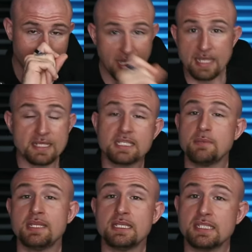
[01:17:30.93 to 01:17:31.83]
in a
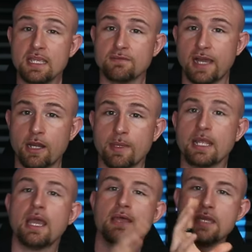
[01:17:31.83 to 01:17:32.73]
CBDC environment,
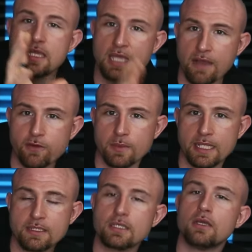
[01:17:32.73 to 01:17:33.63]
the
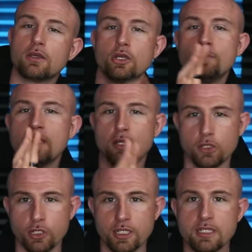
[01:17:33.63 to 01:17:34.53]
government could be
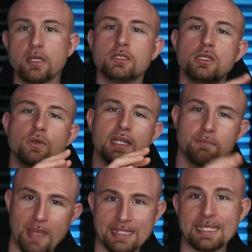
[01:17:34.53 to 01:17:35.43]
alerted to an
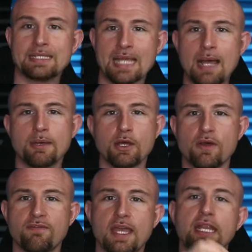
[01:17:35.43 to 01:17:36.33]
impending domino
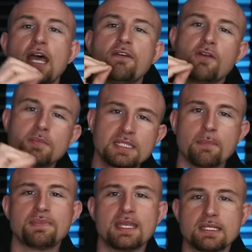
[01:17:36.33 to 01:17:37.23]
effect from
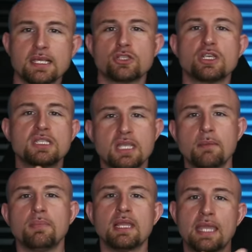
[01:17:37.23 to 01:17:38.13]
something such as
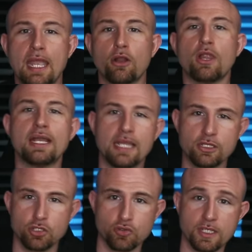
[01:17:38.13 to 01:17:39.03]
tumbling airline
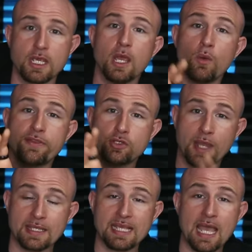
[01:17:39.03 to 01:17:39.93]
industries. With
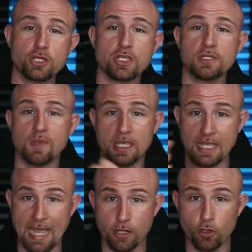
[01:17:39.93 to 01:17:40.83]
transactions being
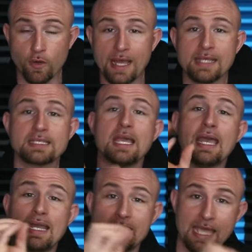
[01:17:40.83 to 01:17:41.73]
categorized
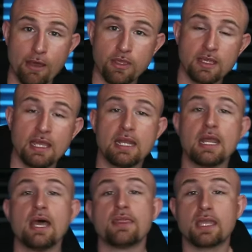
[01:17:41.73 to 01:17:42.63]
and calculated,
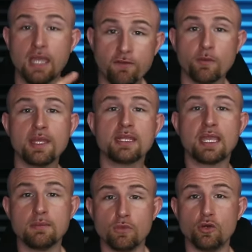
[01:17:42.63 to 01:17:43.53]
the government
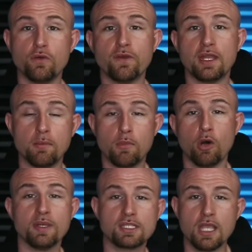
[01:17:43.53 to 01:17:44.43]
can move in a
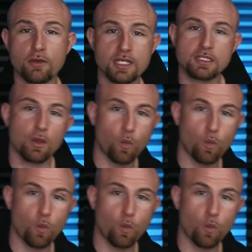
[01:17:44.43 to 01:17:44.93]
moment's notice,